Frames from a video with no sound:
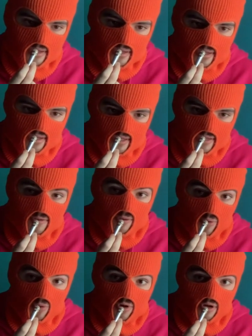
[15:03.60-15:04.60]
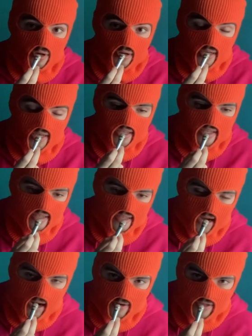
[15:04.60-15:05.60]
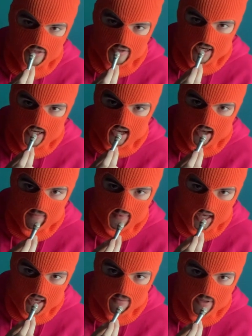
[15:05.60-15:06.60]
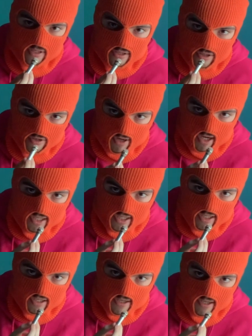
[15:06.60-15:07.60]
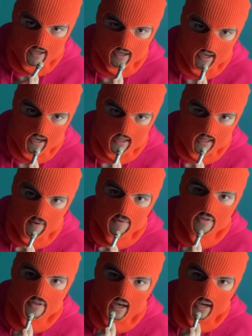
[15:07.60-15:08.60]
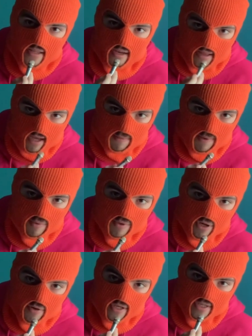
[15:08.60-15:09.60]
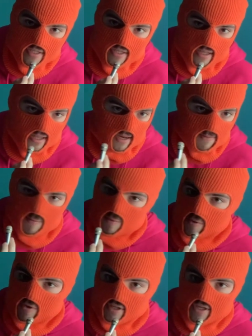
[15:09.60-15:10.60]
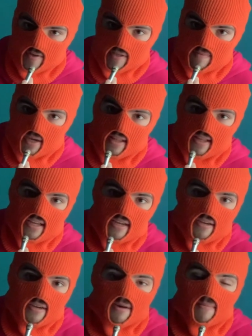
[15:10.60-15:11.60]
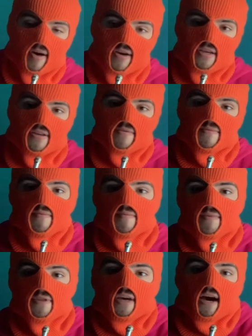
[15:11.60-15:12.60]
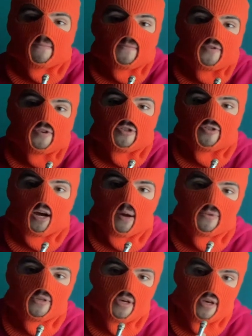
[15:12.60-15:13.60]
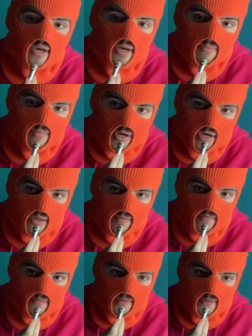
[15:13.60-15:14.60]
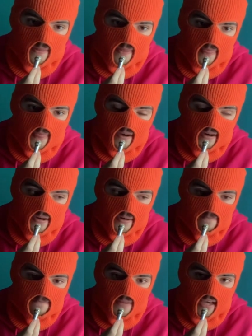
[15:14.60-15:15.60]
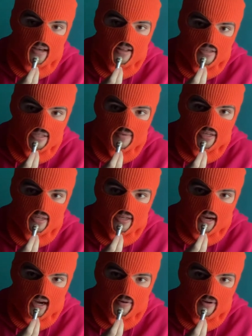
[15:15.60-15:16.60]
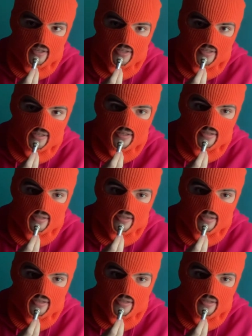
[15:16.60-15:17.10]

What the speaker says: is lore is IRYS tried to have me ambulance stretched. And that was a line that a lot of people noticed and a lot of people were, speculating about it when the album first dropped. But like I'll explain in IRYS